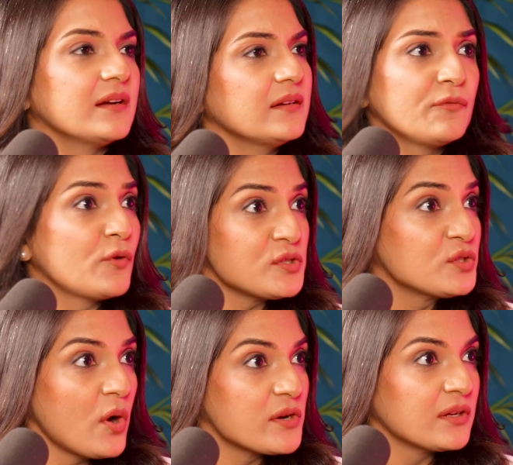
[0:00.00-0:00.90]
Yeah. Of
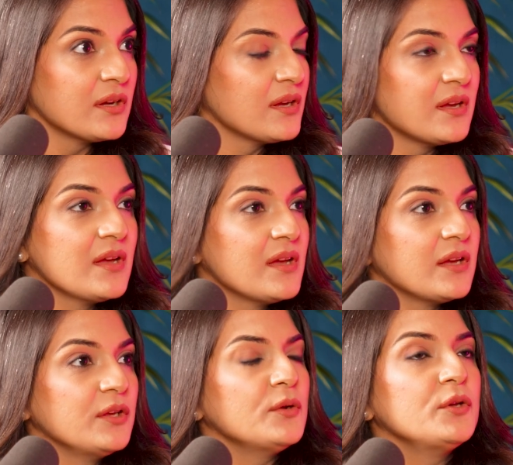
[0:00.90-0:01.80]
course not.
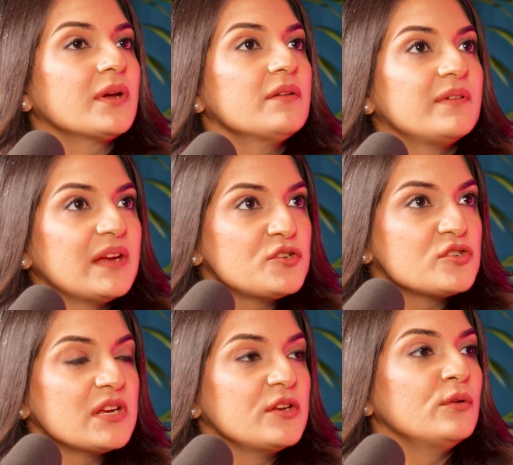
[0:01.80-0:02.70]
You know, you can
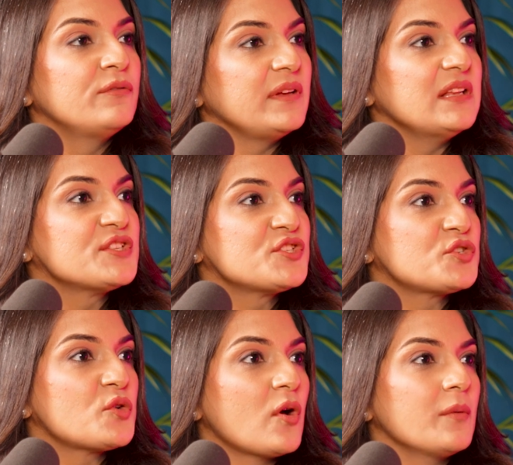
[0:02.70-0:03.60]
weight train, you'll feel
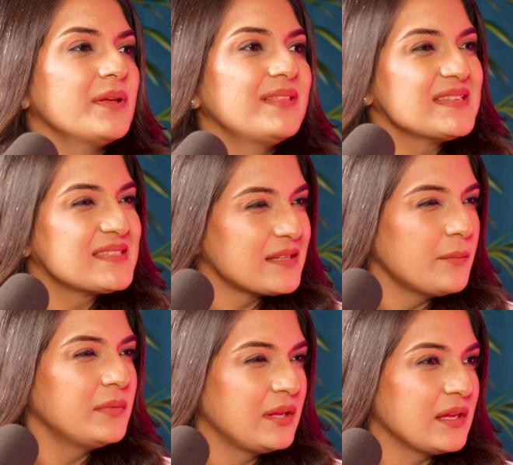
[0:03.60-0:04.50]
strong, but there's
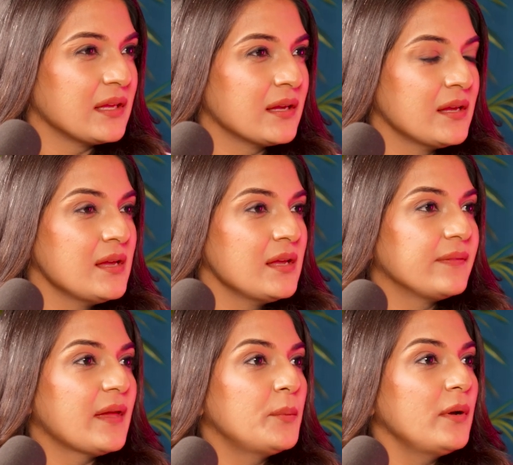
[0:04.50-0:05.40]
something
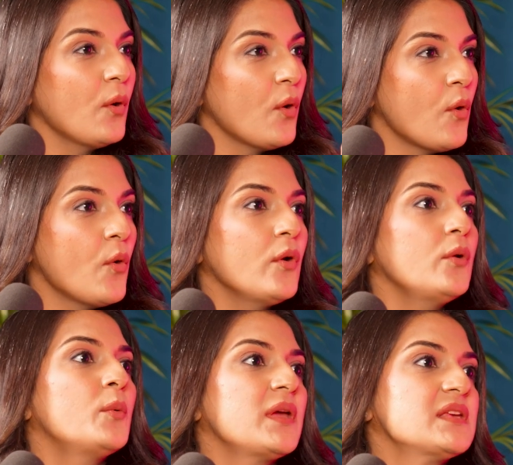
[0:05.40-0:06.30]
that will
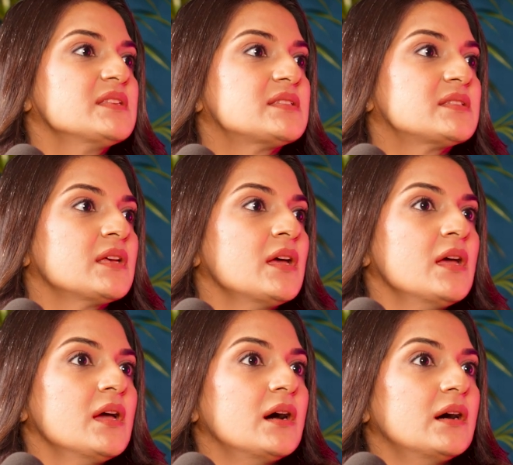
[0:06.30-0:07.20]
always,
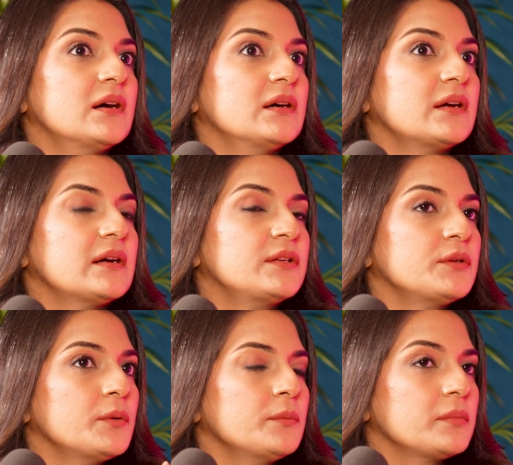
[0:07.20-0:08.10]

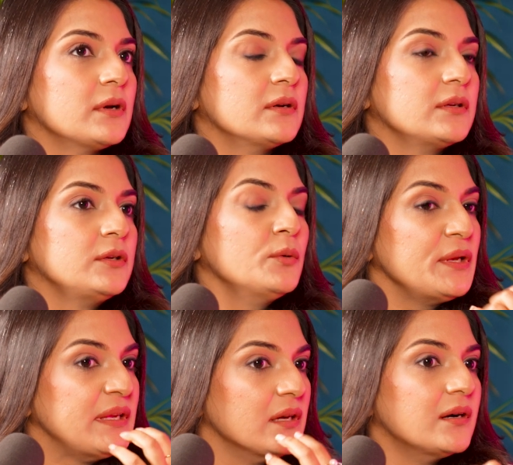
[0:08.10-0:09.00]
you'll
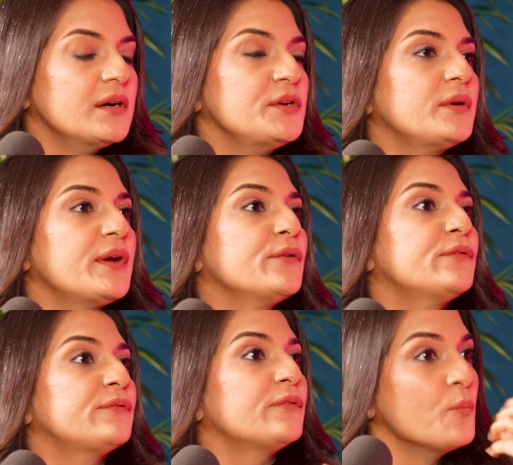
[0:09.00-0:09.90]
yearn to
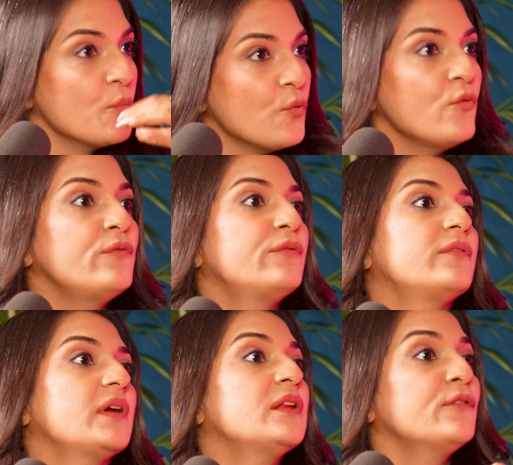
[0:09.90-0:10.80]
kind of
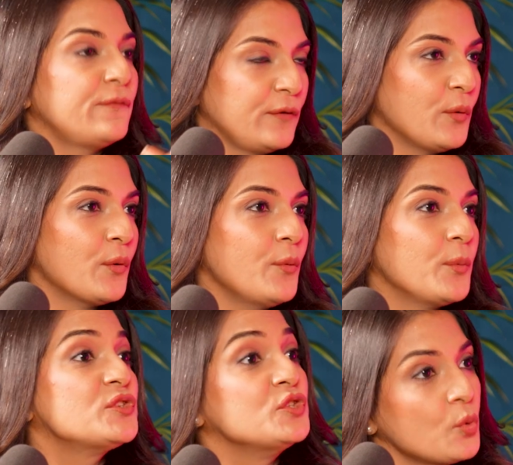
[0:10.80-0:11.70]
move in a
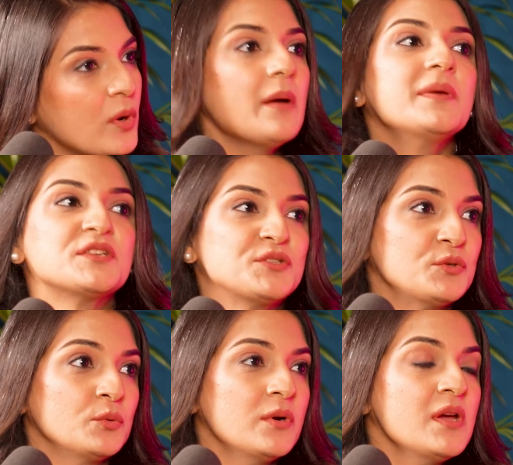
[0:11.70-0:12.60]
flow, which yoga
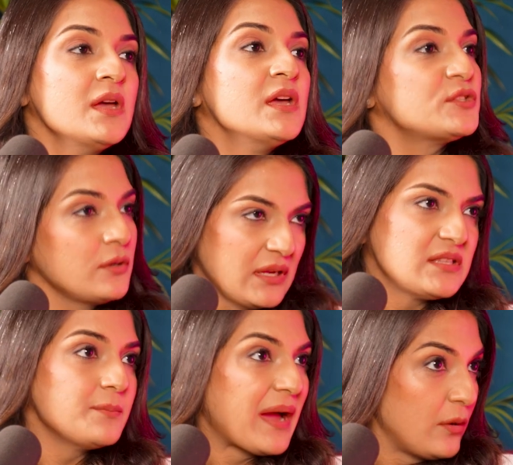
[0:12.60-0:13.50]
makes you do. So
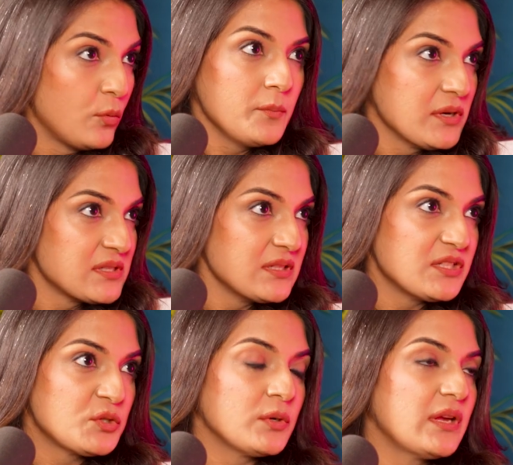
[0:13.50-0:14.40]
it's my own
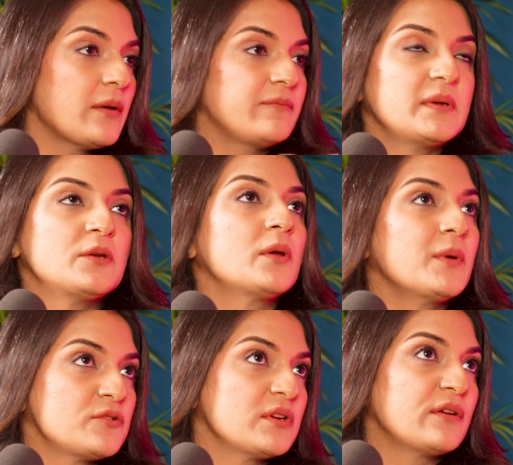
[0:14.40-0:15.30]
personal story. I've been
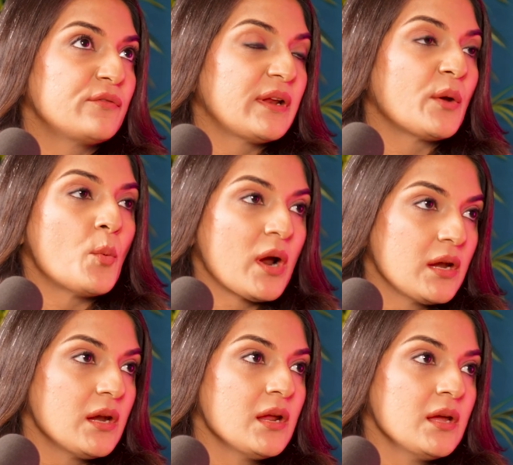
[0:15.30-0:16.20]
doing weight training for like
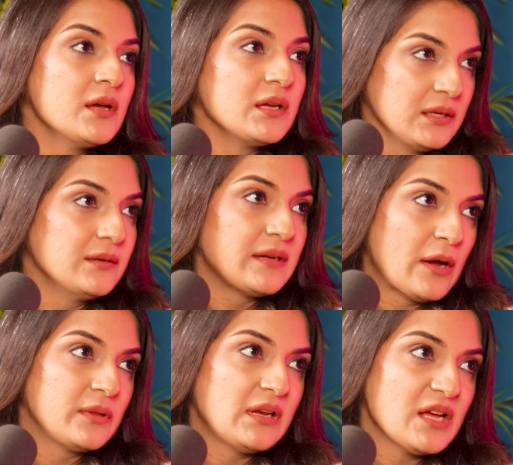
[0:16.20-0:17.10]
1 year now.